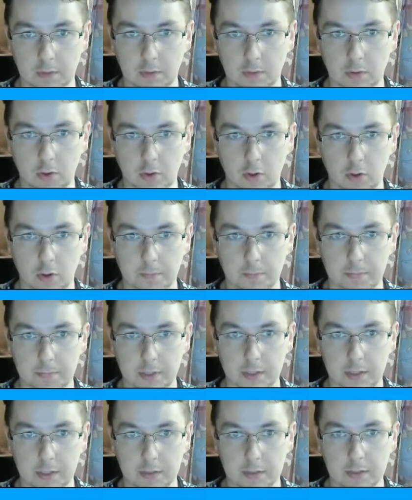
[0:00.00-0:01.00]

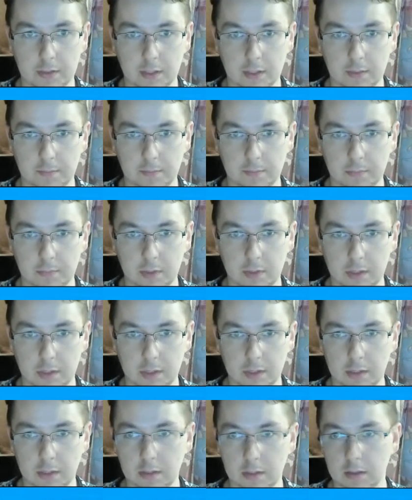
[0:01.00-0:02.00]
copy them
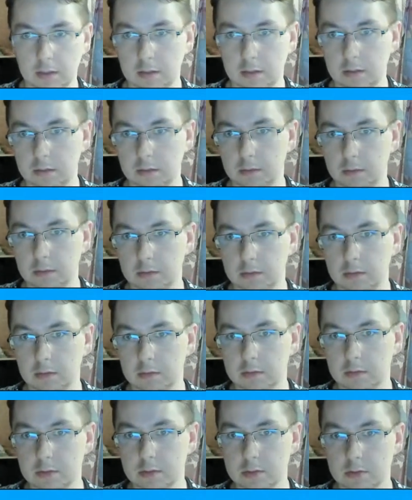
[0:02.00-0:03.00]
in,
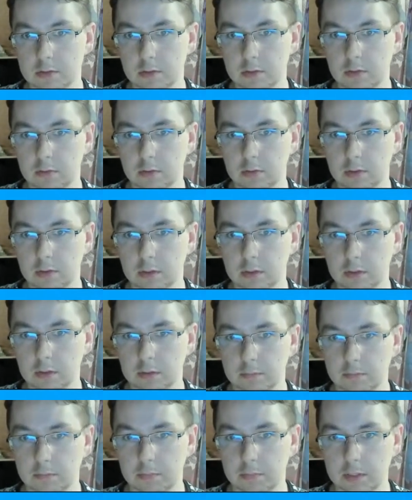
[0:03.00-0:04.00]
so I
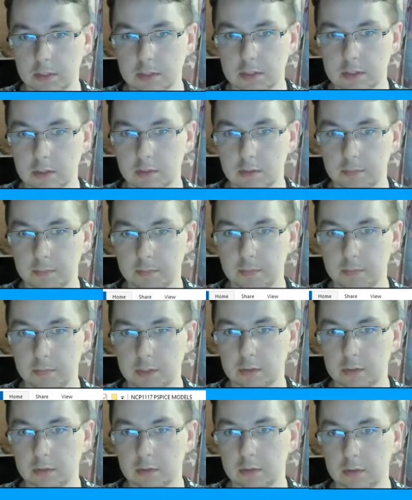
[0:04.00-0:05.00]
messed up a bit.
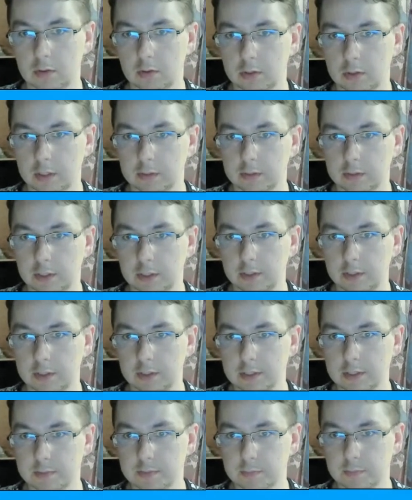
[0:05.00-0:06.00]
Okay, there
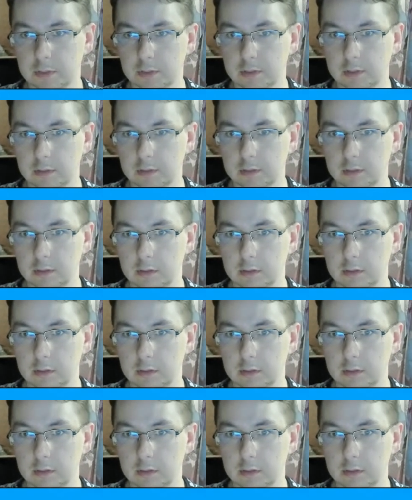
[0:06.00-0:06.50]
is my